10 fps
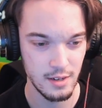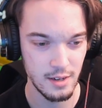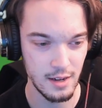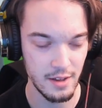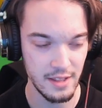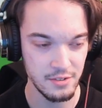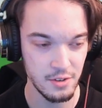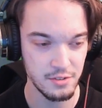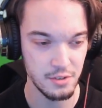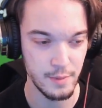Oh, that's not
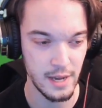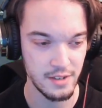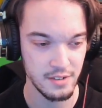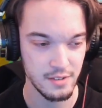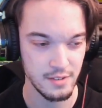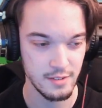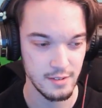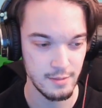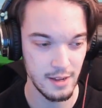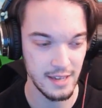too bad.
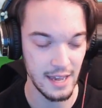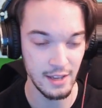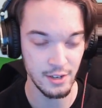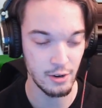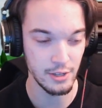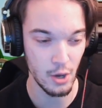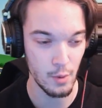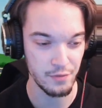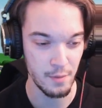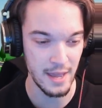Okay, it can only go up
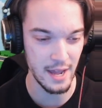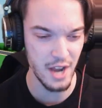from here. No,